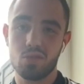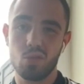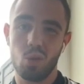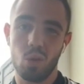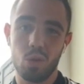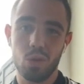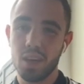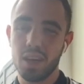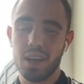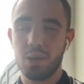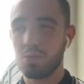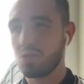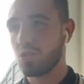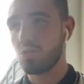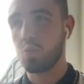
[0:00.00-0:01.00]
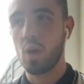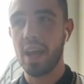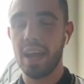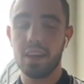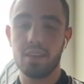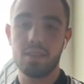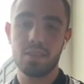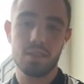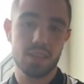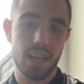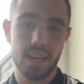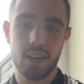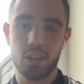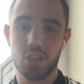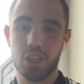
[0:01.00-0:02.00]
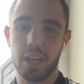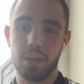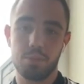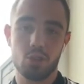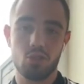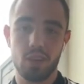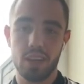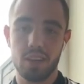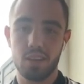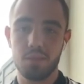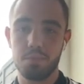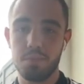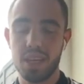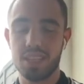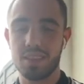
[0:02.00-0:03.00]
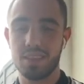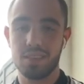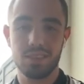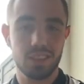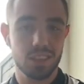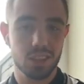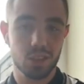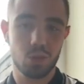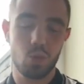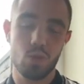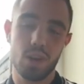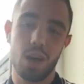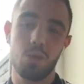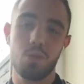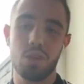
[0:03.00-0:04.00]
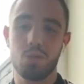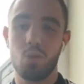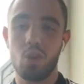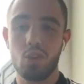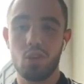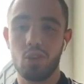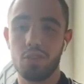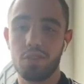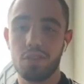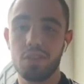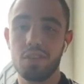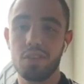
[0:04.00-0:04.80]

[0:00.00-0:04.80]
So it was just waiting, staying in shape, training, missing, going out and whatnot.